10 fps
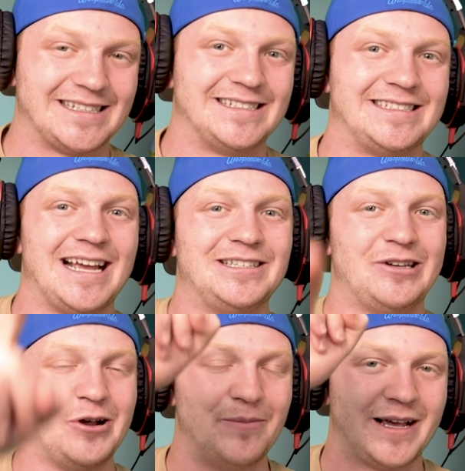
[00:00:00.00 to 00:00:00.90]
and stay
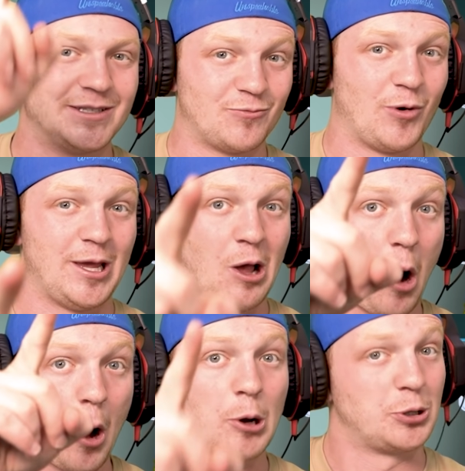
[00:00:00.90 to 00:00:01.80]
tuned because we
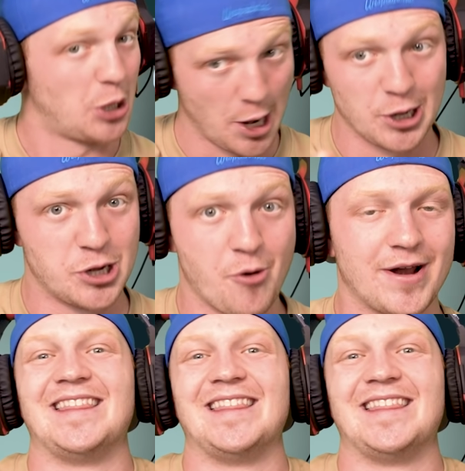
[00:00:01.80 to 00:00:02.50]
are gonna do it.